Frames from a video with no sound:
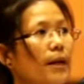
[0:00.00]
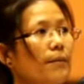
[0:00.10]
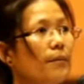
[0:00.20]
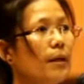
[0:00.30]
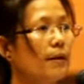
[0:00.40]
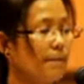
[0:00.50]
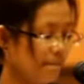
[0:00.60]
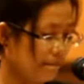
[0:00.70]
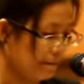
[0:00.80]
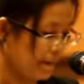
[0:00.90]
They have
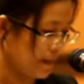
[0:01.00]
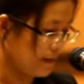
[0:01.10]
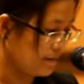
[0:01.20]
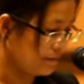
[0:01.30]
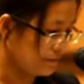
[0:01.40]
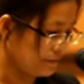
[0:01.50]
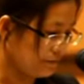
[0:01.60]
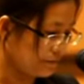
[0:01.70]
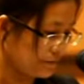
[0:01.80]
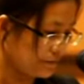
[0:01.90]
to live
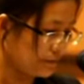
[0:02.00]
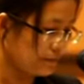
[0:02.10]
in